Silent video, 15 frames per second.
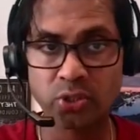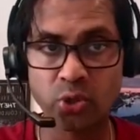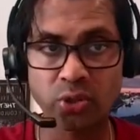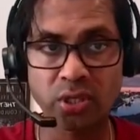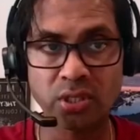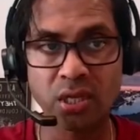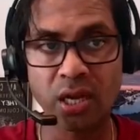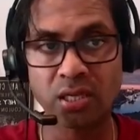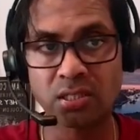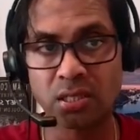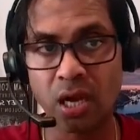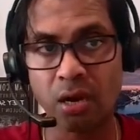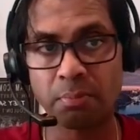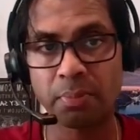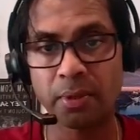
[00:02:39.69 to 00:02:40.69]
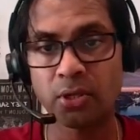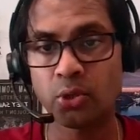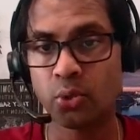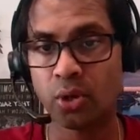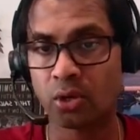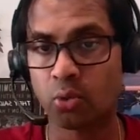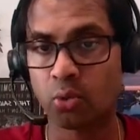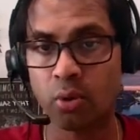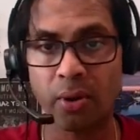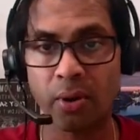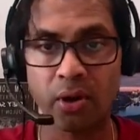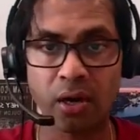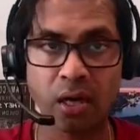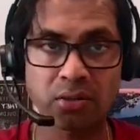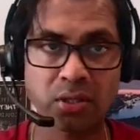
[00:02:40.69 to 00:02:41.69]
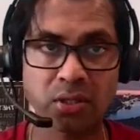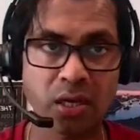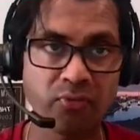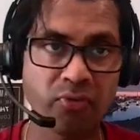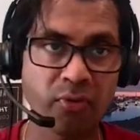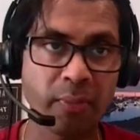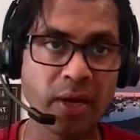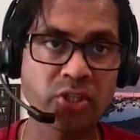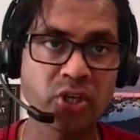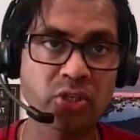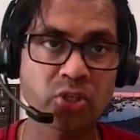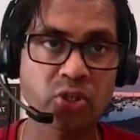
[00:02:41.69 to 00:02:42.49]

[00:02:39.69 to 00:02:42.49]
So this is an example. You can go about and ask an information.